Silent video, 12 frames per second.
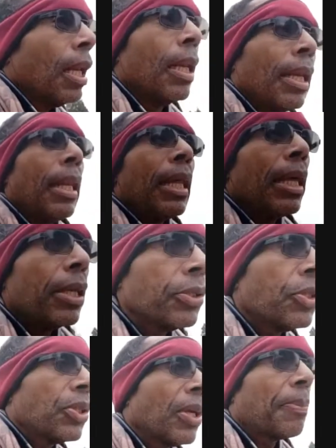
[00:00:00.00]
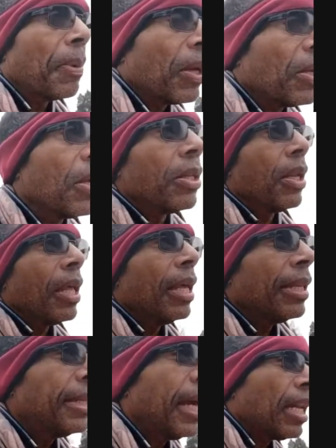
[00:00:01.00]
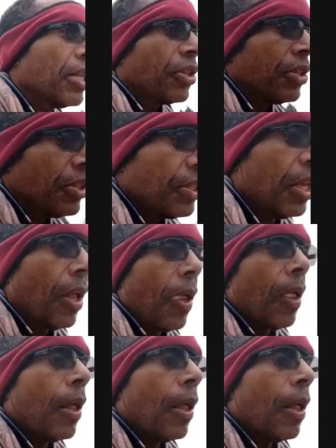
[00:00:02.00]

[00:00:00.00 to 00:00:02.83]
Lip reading: Leadership intelligence